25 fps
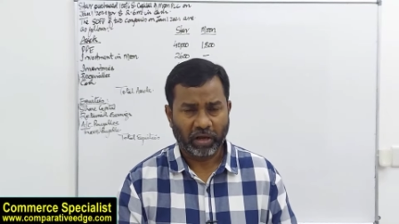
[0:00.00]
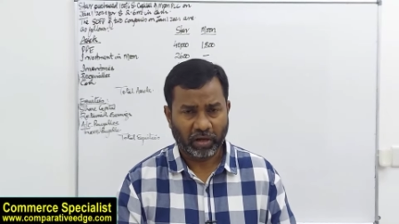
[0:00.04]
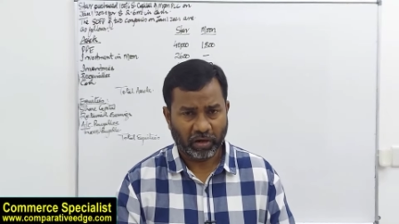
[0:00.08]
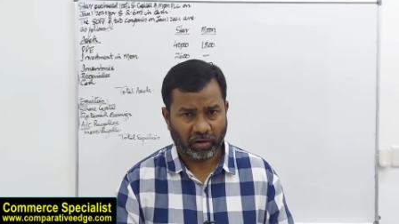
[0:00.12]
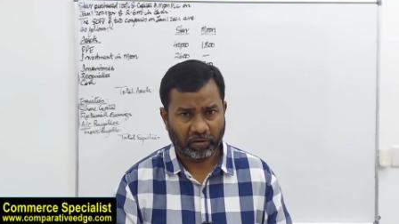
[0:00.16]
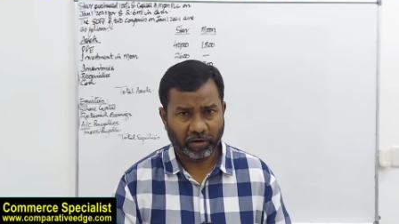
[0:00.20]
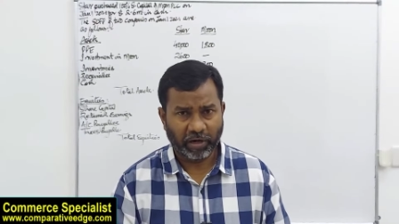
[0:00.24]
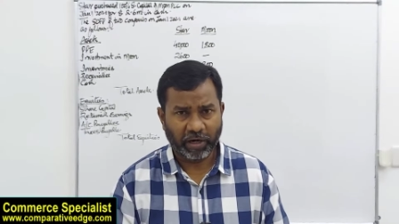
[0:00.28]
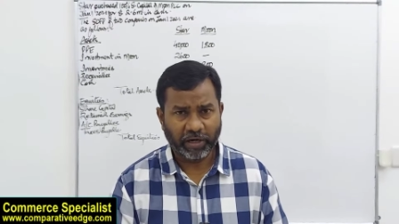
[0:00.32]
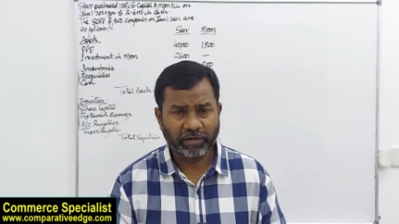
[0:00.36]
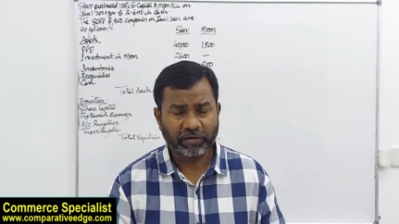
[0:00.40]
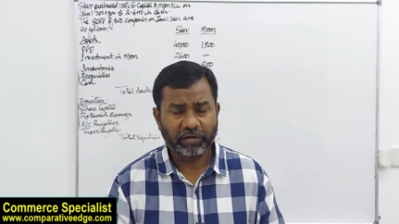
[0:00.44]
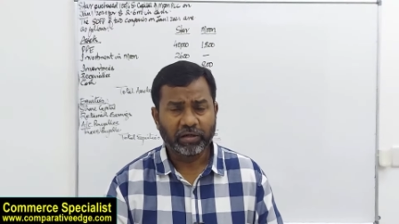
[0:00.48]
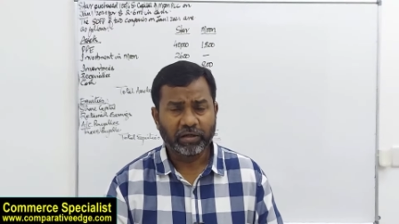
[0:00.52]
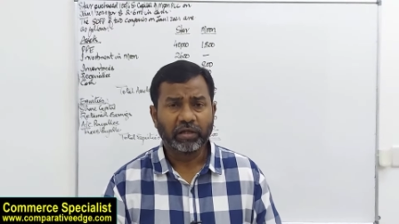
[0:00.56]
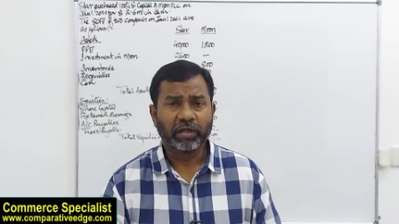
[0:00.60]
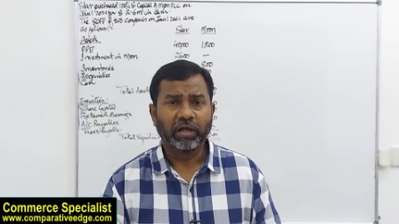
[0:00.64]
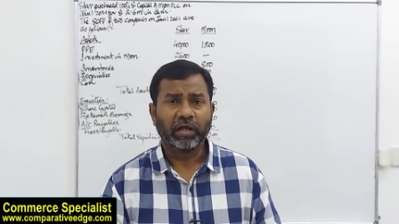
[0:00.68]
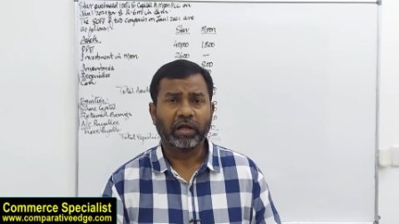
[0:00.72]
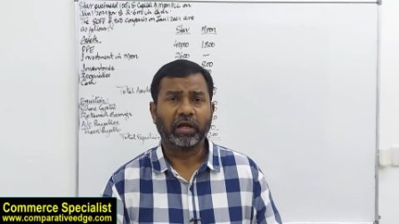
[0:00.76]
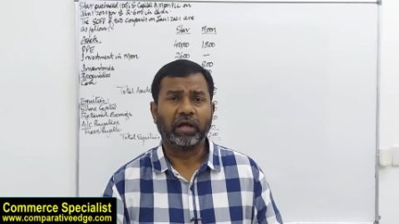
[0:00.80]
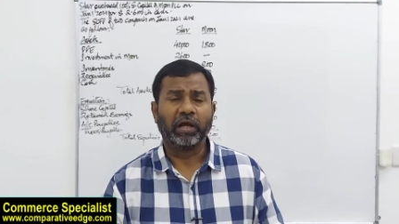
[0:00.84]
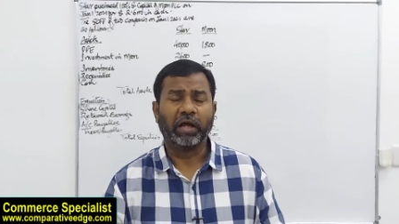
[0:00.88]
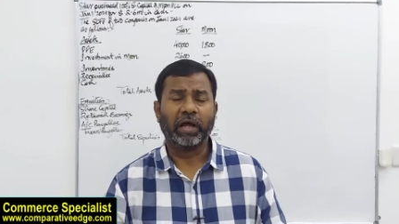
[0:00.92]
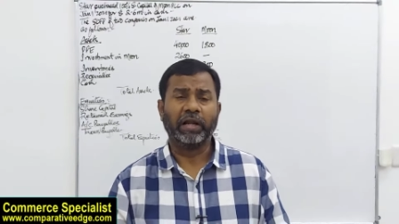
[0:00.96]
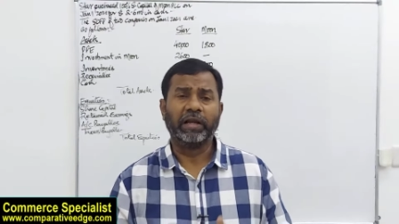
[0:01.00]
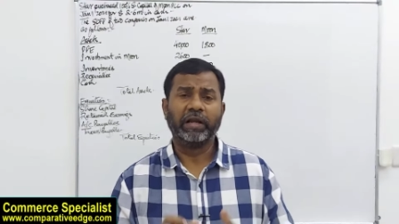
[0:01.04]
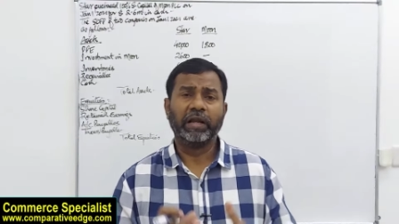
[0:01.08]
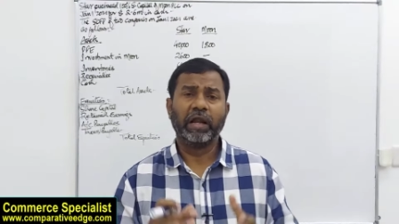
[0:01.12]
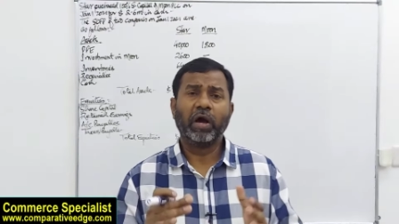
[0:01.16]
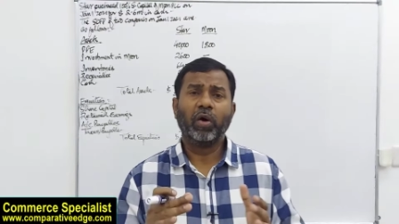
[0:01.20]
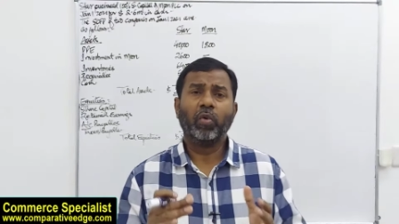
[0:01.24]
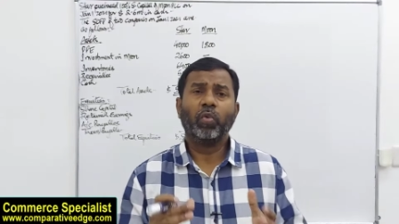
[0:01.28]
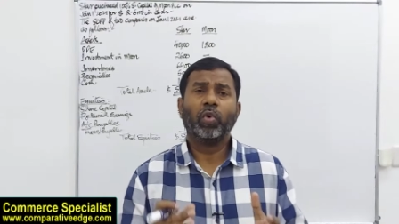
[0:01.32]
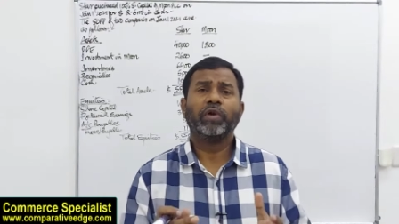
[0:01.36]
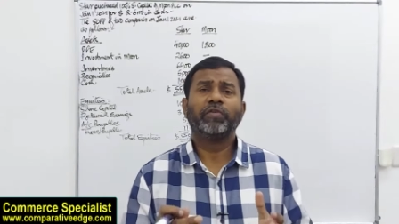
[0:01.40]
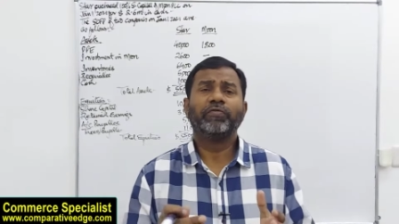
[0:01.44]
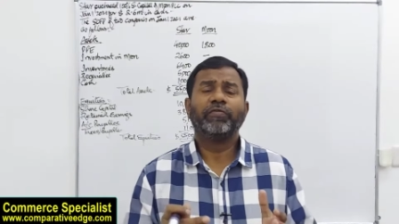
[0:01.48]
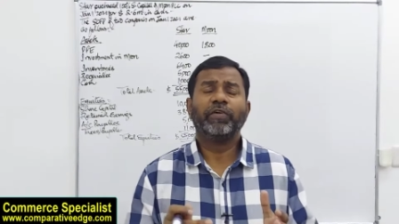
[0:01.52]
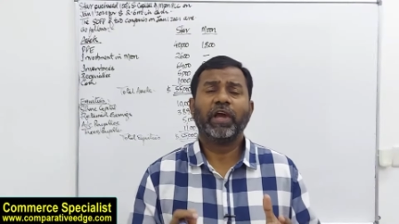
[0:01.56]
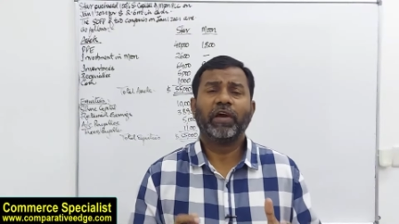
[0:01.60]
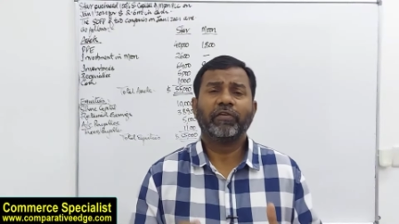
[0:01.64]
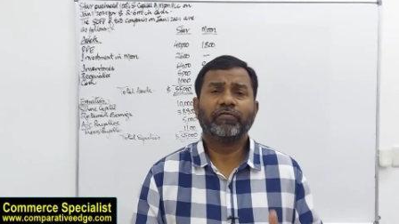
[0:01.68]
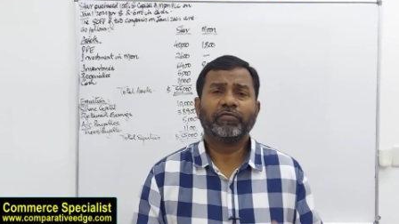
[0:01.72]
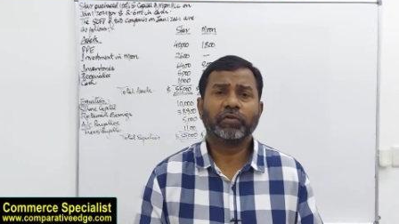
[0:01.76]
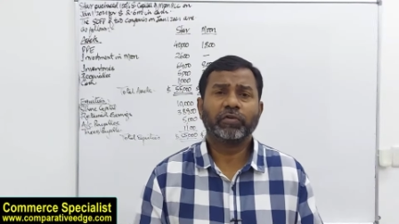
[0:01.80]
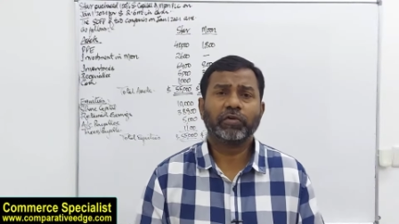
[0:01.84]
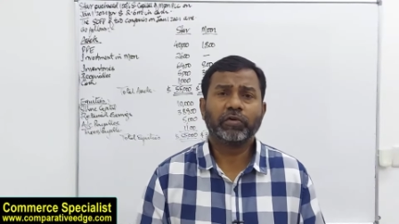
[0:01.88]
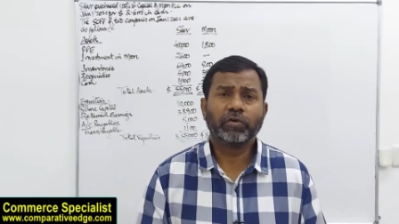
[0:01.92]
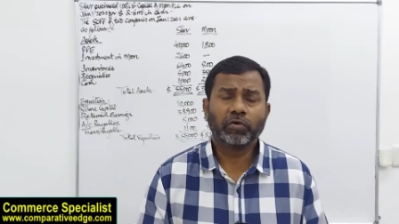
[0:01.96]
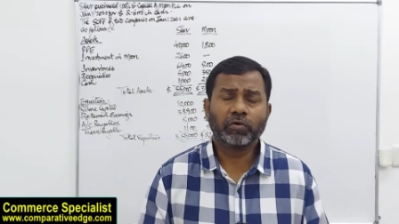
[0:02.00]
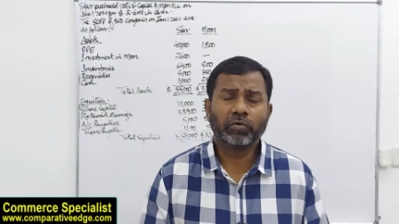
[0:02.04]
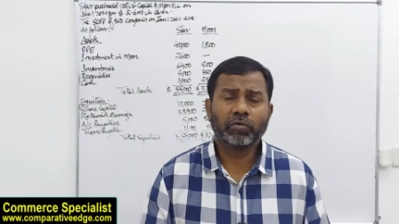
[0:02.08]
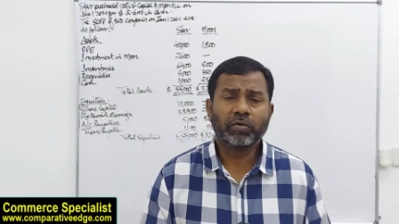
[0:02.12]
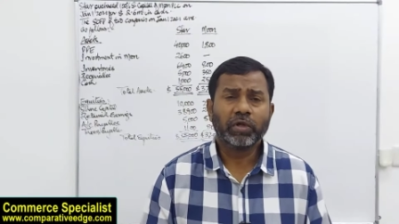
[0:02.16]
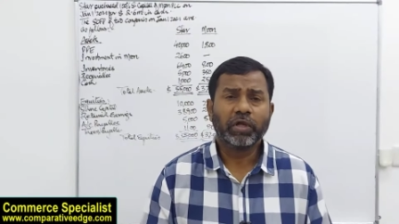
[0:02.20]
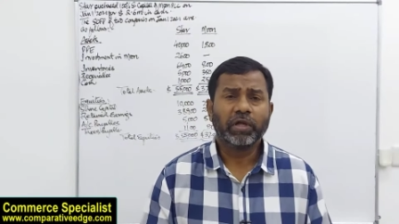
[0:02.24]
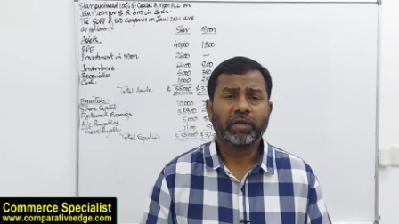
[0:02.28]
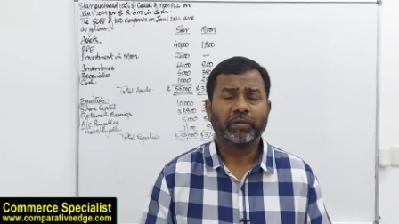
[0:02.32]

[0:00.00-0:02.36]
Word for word: All right. And now what we have to do,